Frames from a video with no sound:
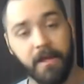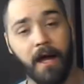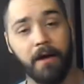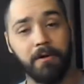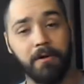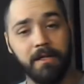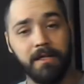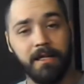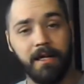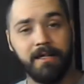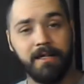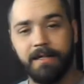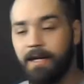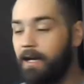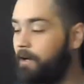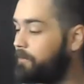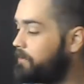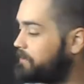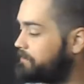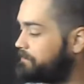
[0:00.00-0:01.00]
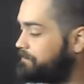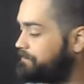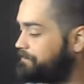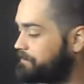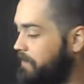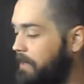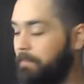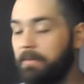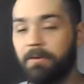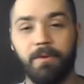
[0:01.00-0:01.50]
I really like that one.
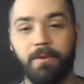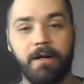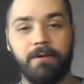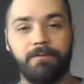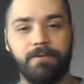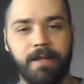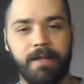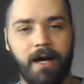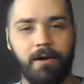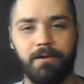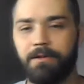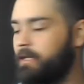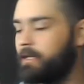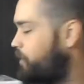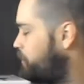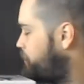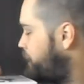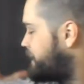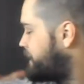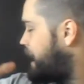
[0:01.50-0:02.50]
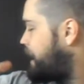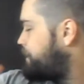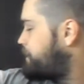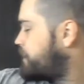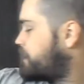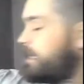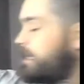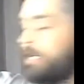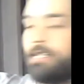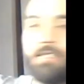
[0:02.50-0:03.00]
I've been waiting for that one to go with my
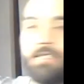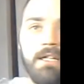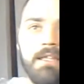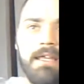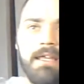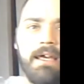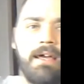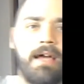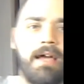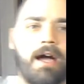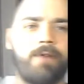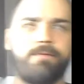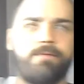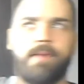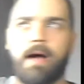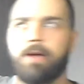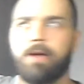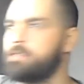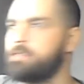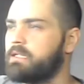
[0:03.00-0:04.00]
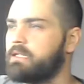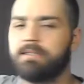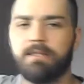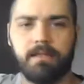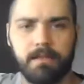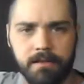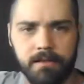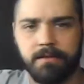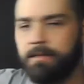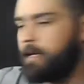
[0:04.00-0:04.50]
diamond collection. I think I got 5 or 6
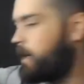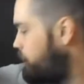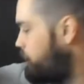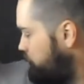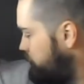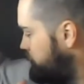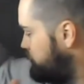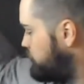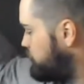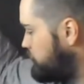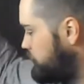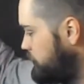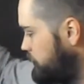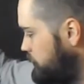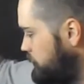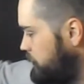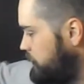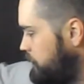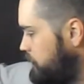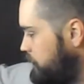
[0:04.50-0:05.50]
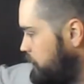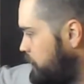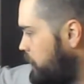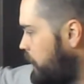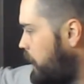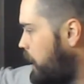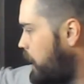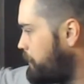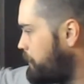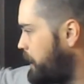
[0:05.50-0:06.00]
of these now.
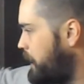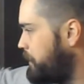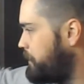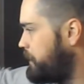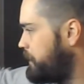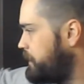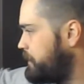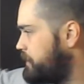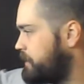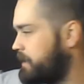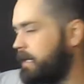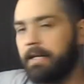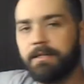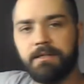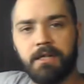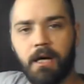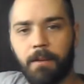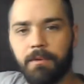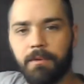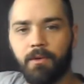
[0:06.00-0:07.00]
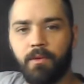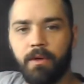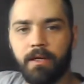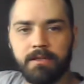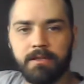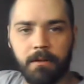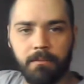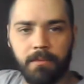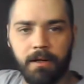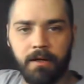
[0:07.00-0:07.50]
Maybe in the next couple of
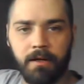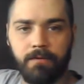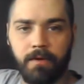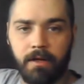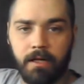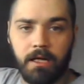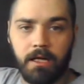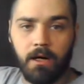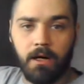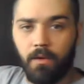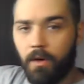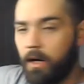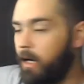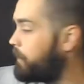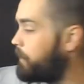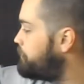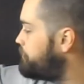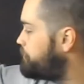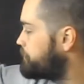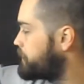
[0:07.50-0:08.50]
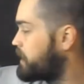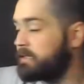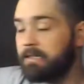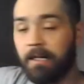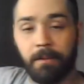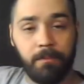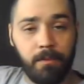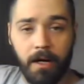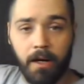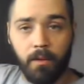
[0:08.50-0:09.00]
weeks I'll bring a video up, because
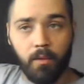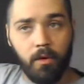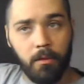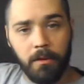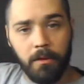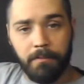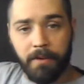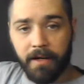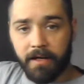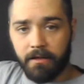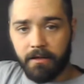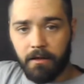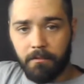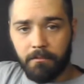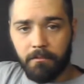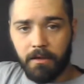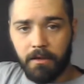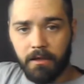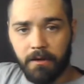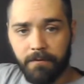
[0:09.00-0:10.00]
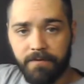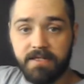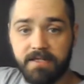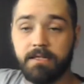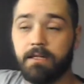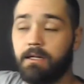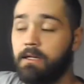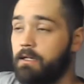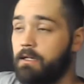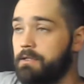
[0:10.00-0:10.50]
I will be picking up
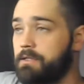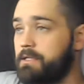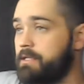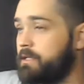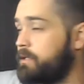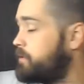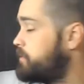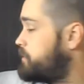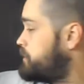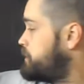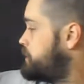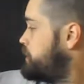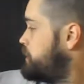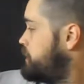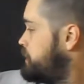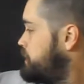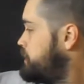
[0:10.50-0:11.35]
Maleficent here soon.